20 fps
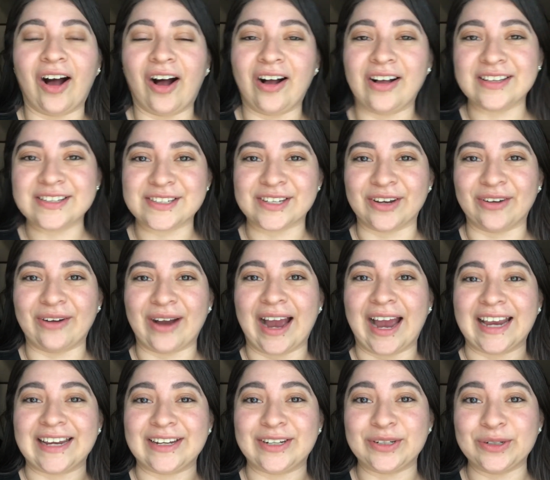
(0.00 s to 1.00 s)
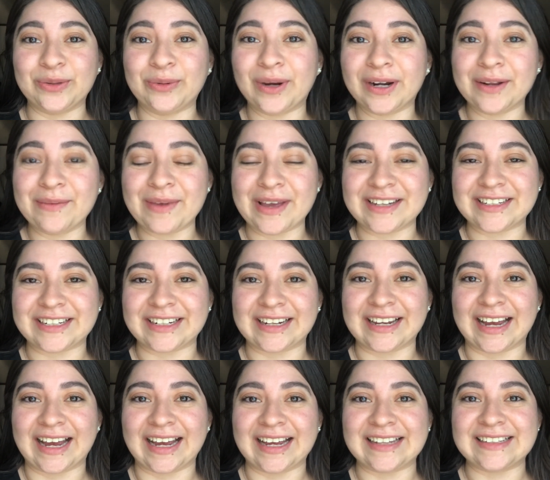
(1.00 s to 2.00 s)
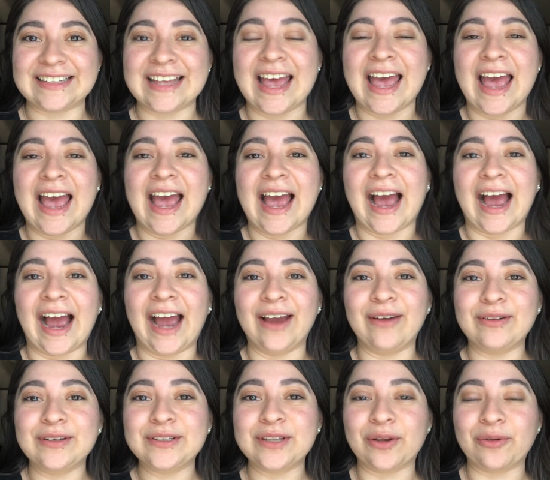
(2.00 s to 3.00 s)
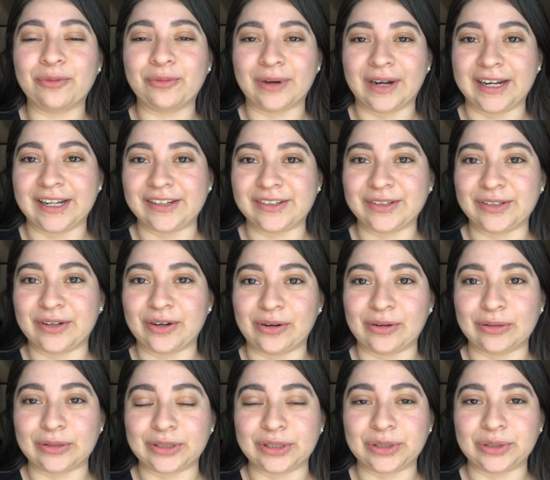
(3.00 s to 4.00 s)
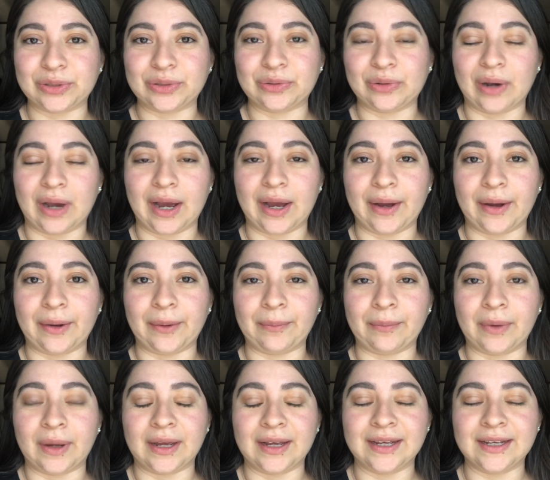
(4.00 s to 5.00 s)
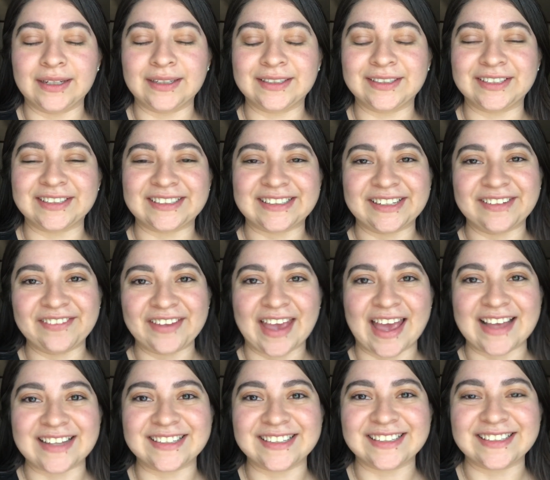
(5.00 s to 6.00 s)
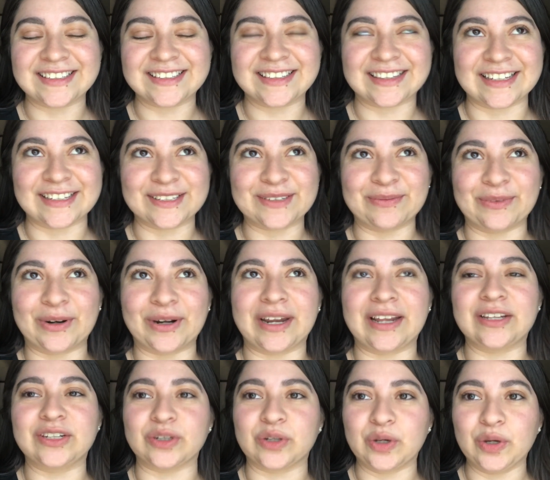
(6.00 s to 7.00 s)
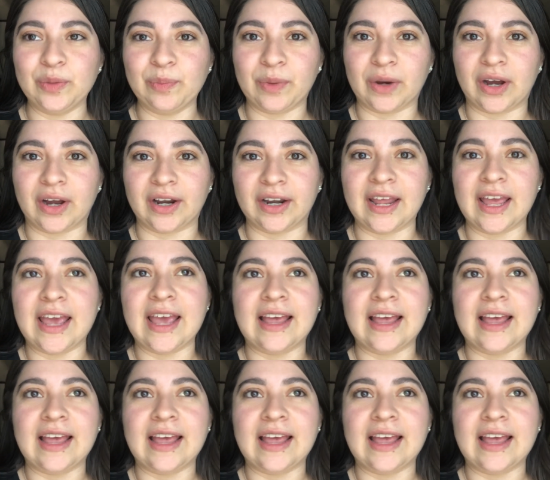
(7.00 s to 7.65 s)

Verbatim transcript: also i do want to mention guys I was ready to go to um, to CVS this morning to coupon.